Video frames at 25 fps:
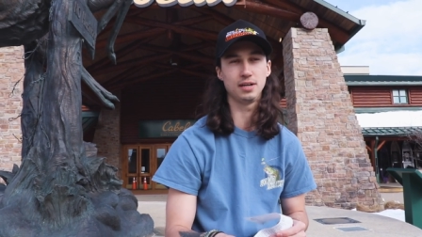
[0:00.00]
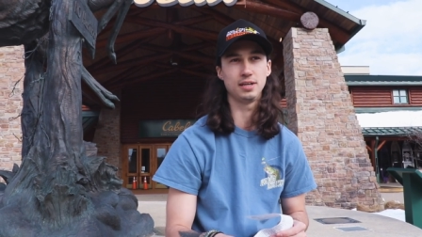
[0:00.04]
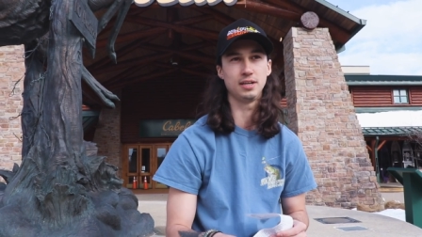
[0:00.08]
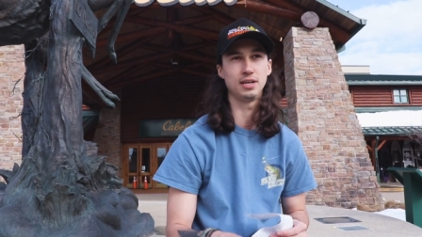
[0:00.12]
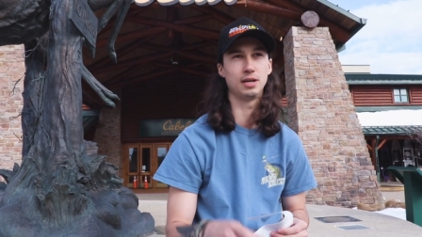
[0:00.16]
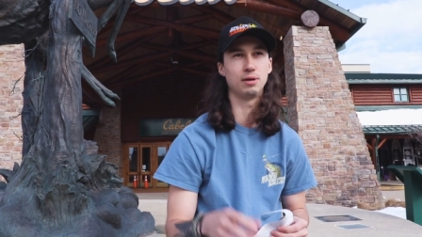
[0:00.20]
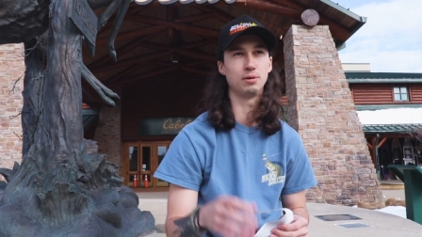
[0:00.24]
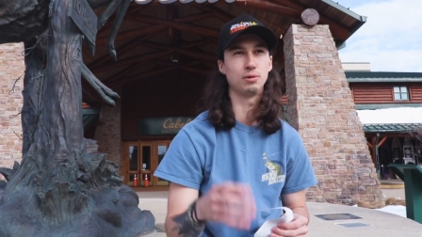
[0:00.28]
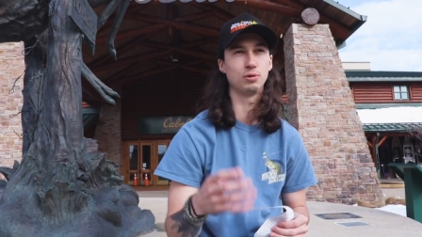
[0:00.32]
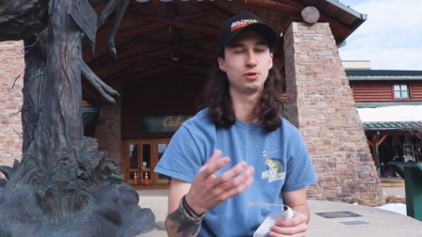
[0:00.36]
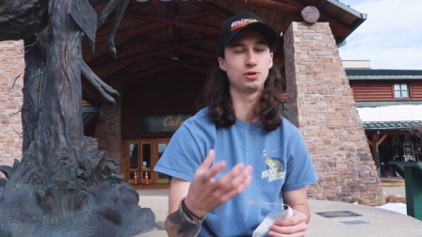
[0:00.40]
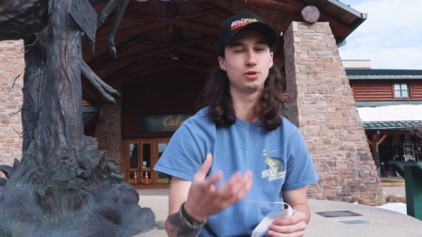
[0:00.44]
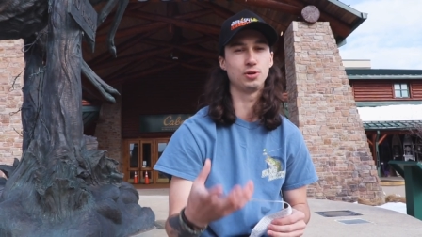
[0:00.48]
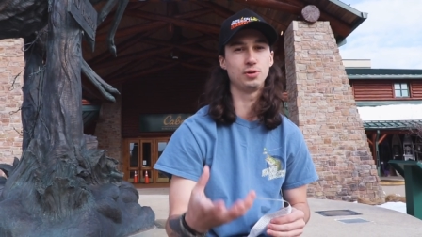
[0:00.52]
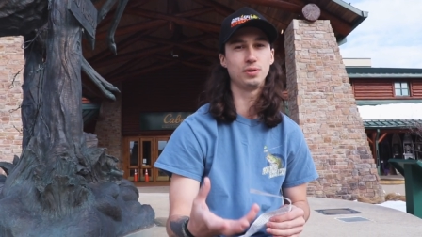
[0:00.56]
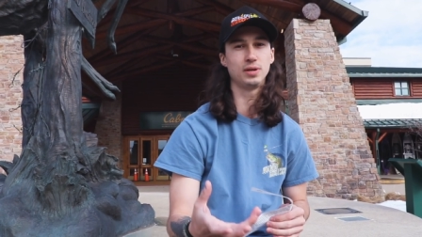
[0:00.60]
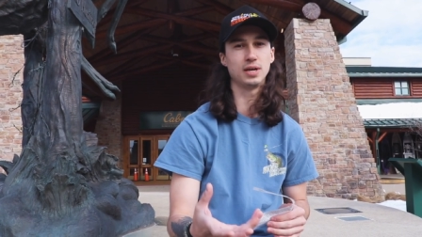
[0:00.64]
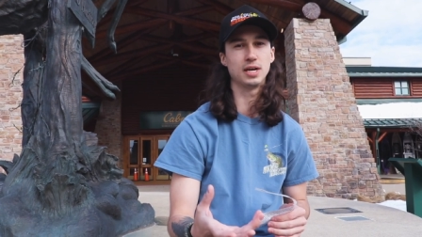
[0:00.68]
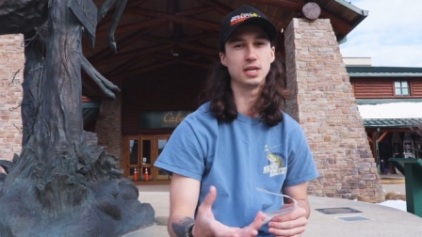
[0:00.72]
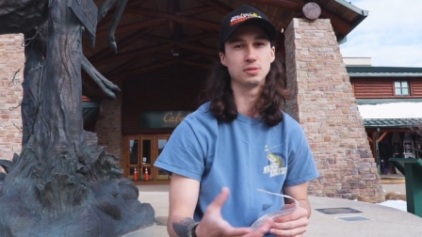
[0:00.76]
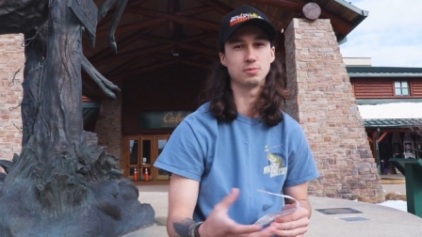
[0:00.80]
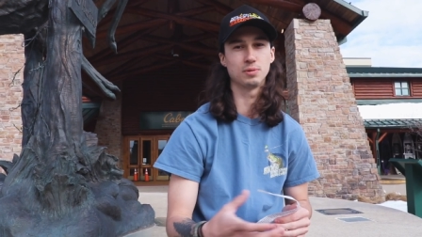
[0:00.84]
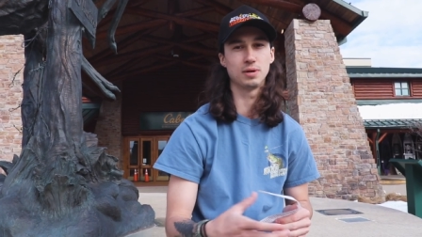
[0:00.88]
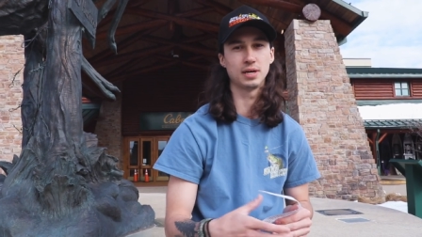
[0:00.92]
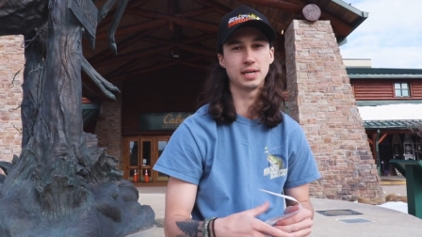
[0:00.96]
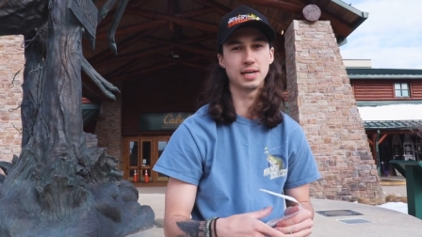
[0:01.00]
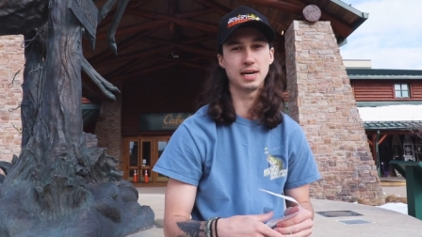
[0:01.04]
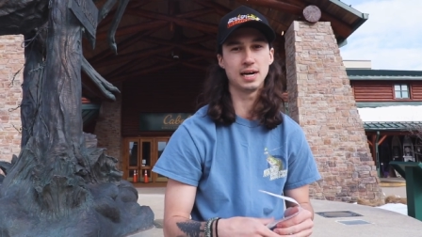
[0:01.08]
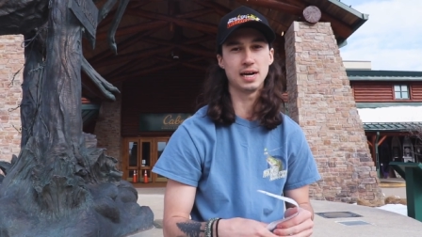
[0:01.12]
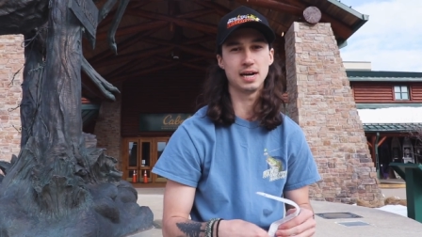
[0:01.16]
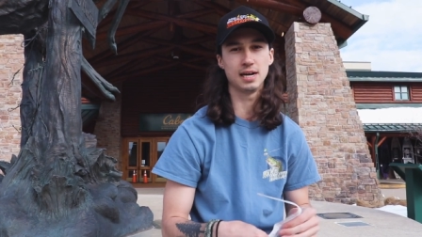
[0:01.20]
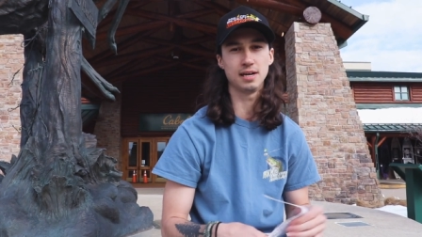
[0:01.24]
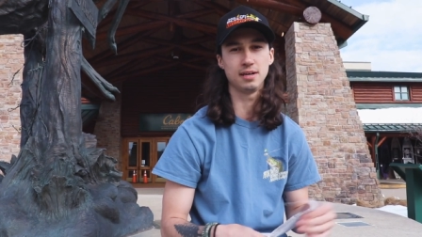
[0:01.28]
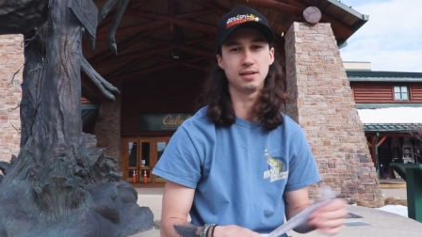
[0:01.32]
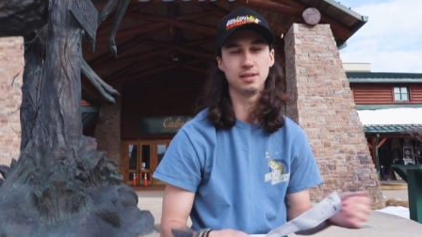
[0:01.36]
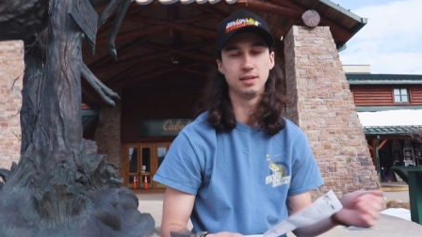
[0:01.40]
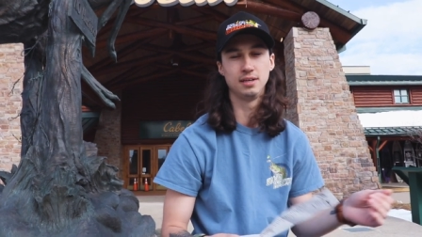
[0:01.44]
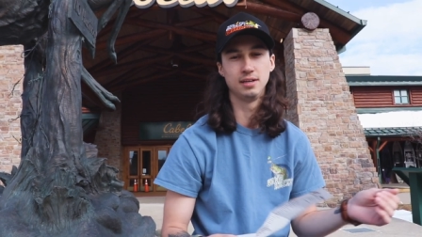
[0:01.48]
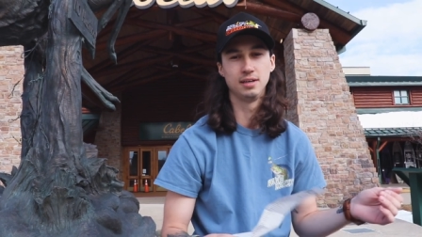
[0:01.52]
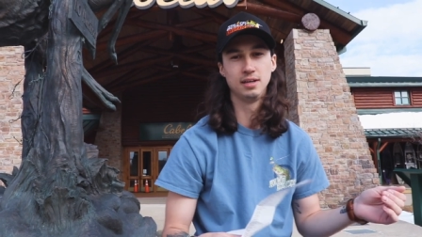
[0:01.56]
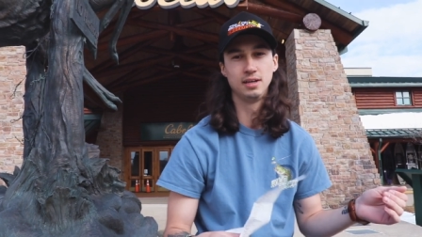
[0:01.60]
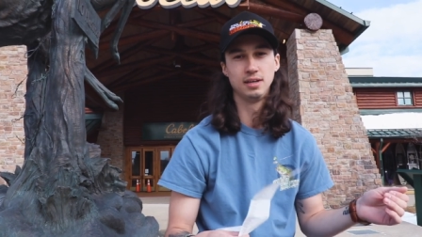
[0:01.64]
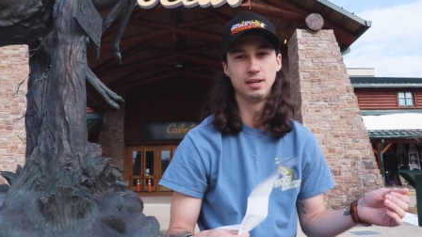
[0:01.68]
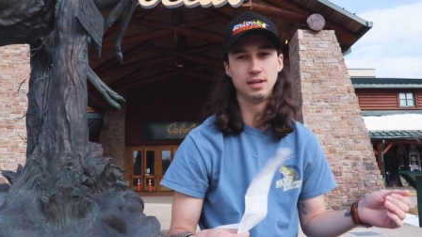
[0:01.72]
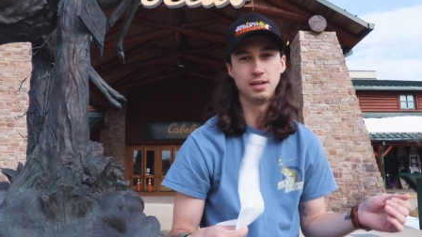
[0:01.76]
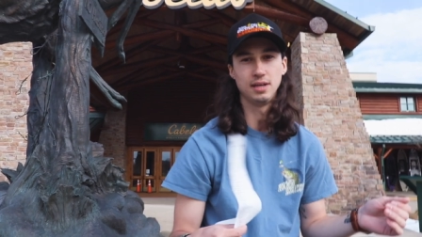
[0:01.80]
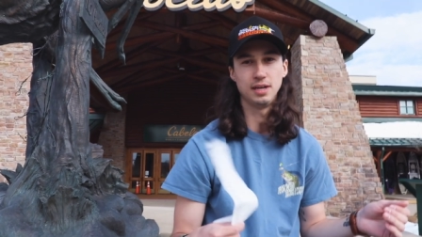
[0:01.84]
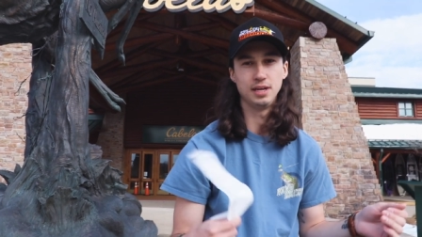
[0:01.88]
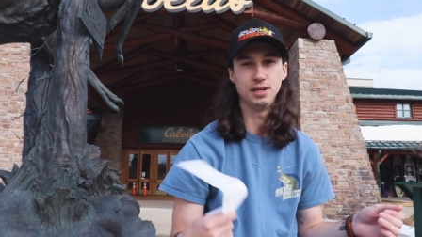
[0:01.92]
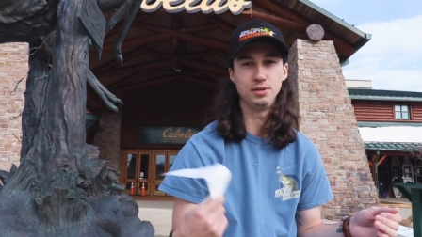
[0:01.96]
and I'll show you guys what I got
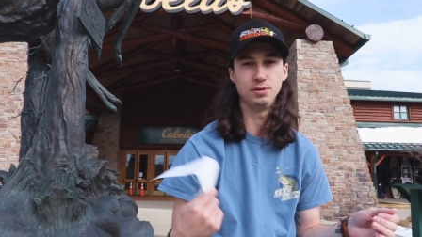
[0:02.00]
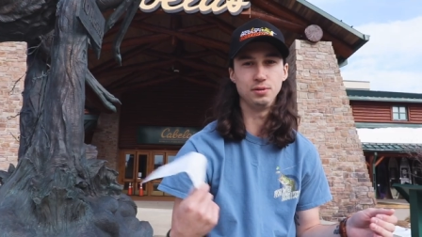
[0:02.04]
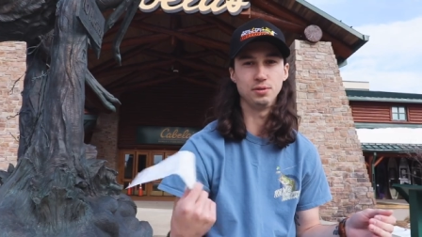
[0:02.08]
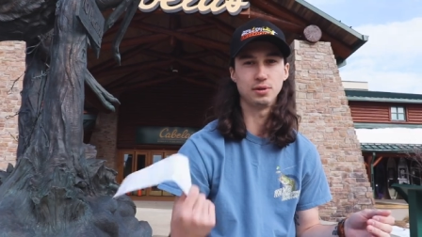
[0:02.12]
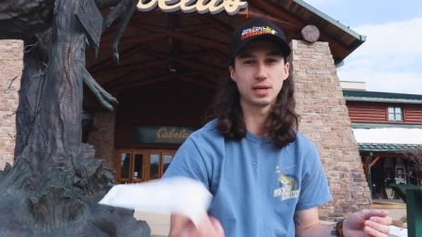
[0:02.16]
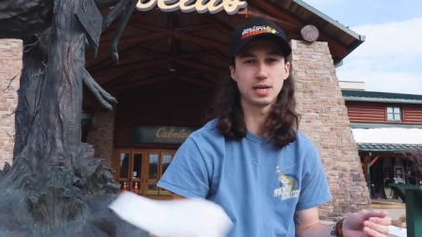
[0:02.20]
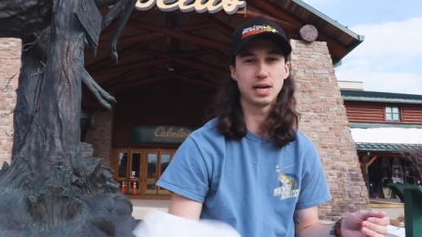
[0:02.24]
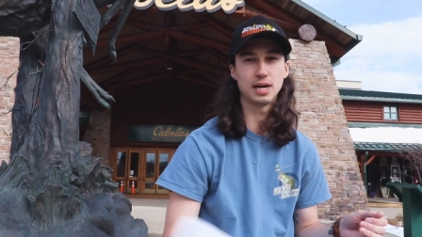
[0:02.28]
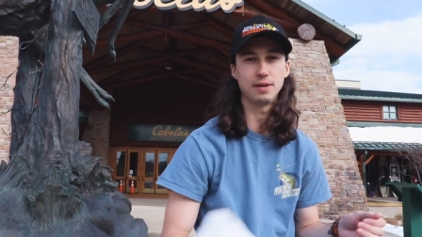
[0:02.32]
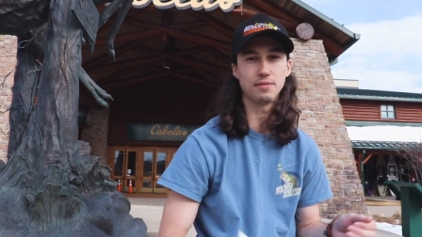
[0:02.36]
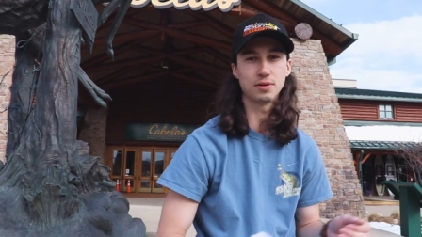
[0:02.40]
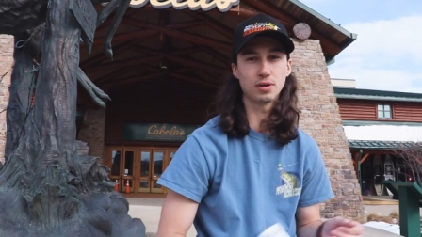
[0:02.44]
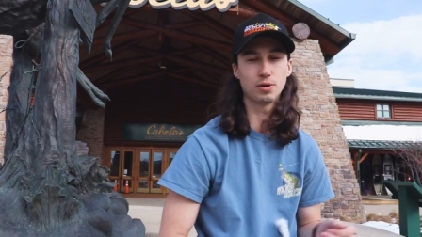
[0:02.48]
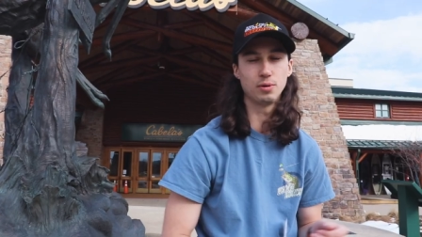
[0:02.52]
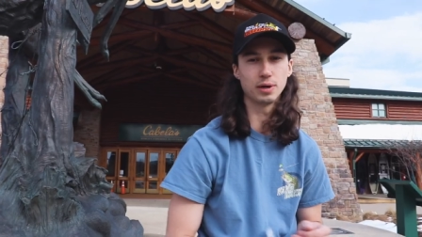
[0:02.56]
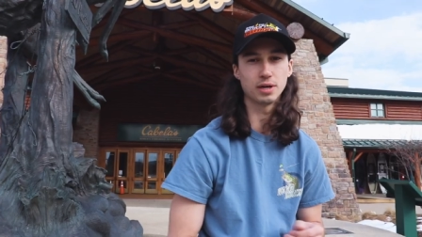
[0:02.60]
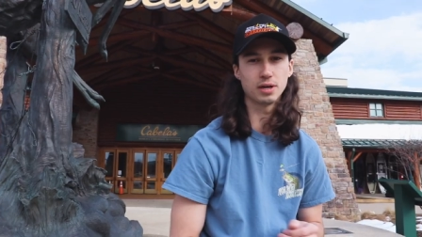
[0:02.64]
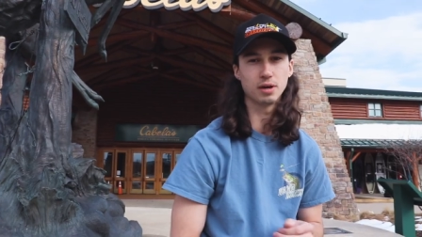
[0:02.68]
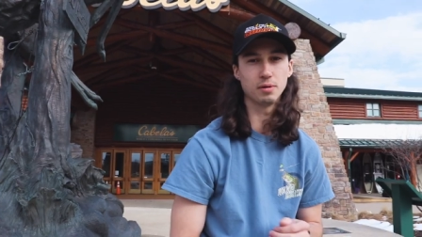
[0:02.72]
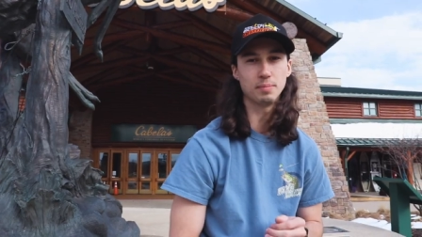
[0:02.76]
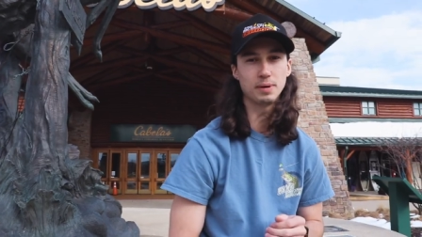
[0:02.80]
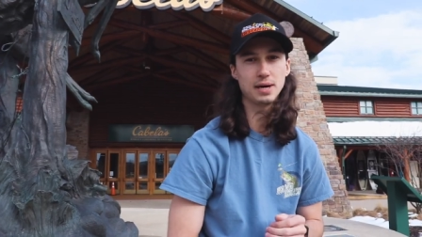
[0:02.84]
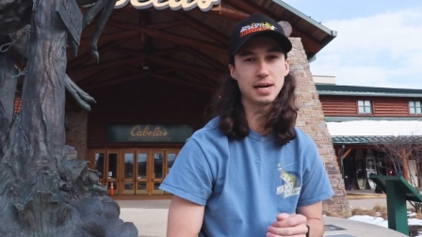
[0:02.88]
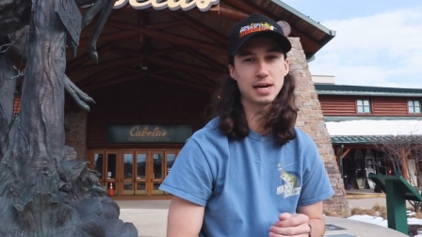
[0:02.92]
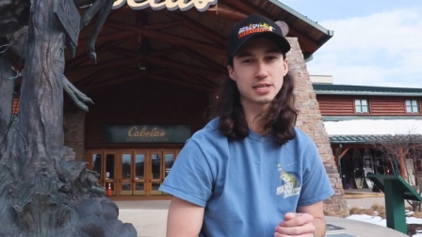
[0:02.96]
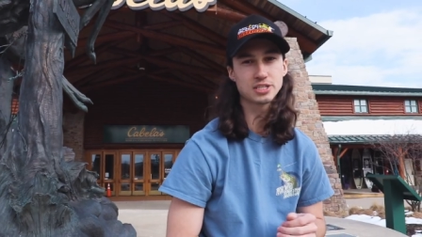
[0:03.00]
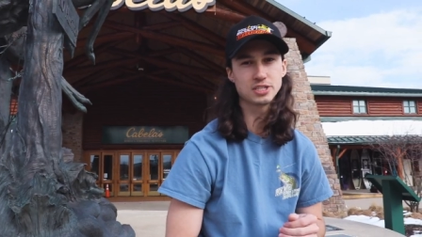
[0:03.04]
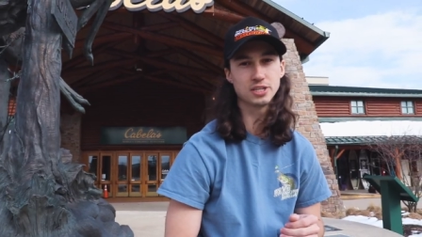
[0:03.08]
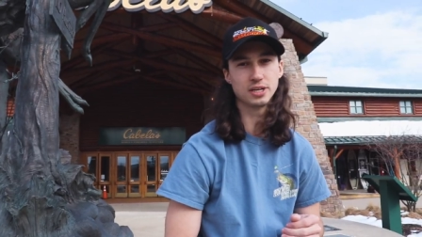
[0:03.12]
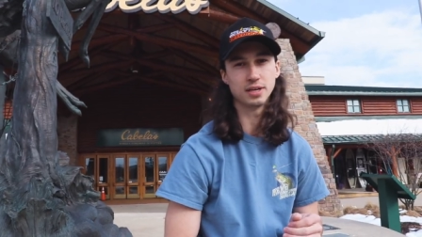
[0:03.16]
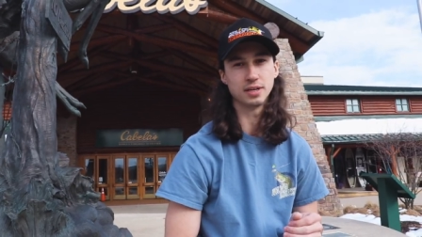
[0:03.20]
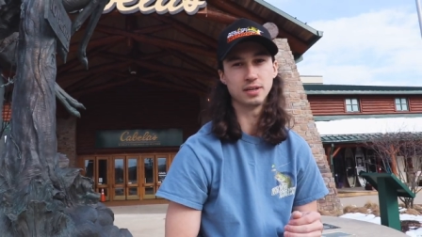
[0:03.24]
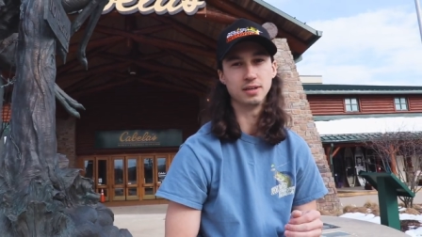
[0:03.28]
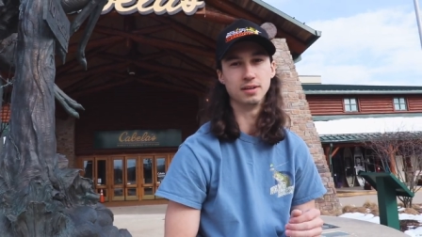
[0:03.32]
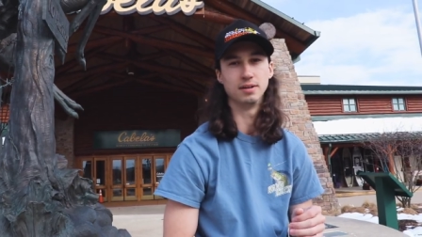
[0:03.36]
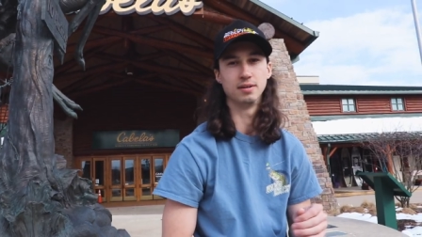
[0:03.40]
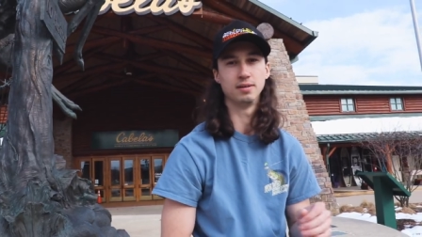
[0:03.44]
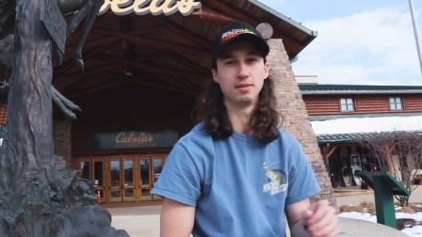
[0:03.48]
and do a kind of a quick unboxing.